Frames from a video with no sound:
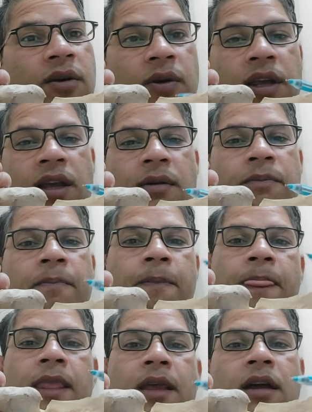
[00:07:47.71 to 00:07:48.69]
Okay,
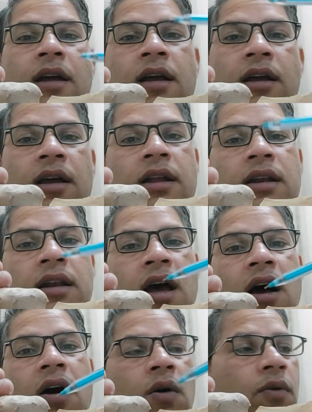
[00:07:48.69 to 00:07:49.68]

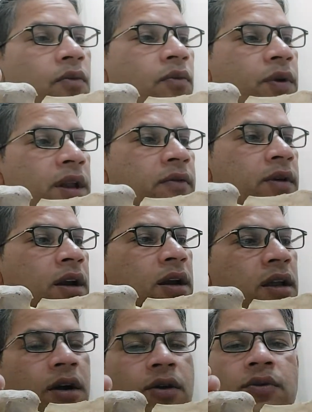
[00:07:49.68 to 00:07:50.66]
now very
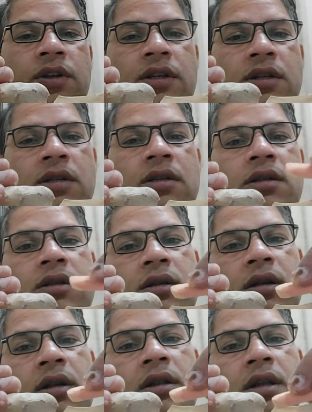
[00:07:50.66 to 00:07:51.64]
near to this,
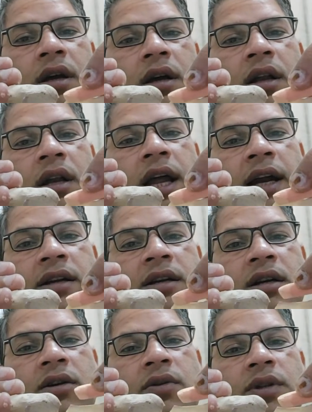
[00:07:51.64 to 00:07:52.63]
the
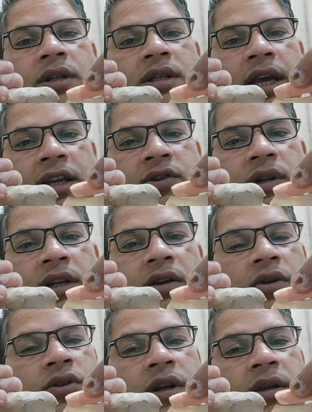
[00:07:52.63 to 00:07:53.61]
lateral to this,
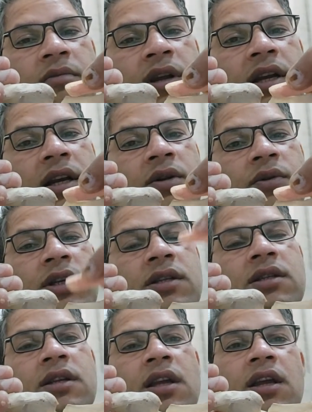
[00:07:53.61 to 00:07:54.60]
medial to
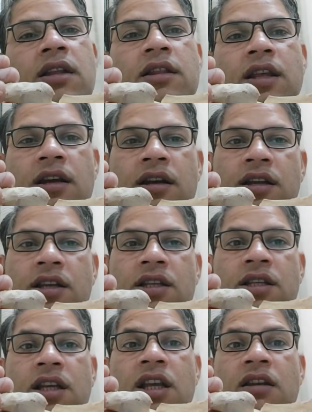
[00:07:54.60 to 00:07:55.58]
this, there
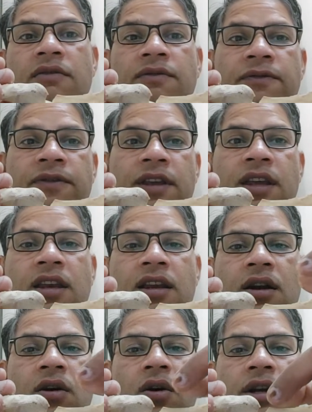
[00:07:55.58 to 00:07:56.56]
is
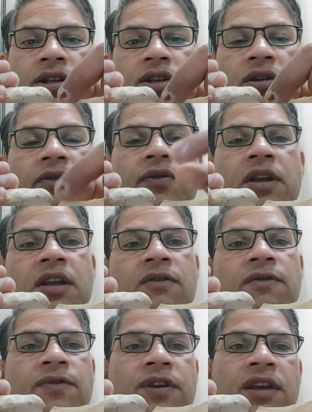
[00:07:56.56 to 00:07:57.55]
origin of
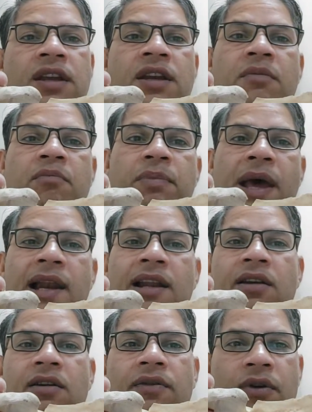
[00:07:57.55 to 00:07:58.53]
inferior
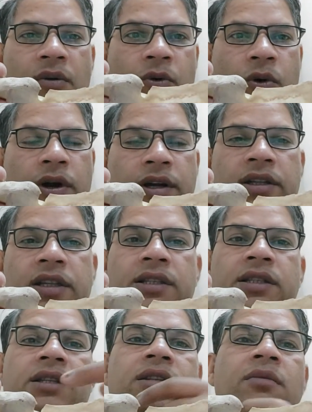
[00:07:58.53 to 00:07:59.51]
belly of omohyoid.
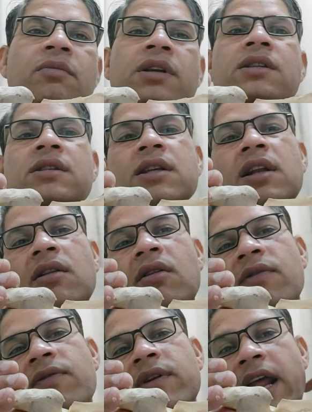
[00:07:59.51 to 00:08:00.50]
This is the muscle
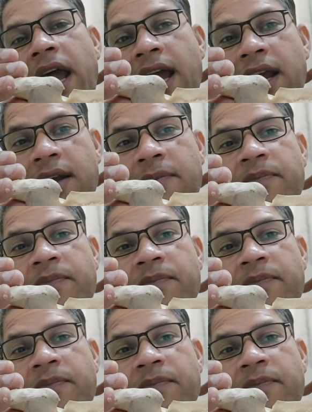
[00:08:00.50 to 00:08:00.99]
of neck.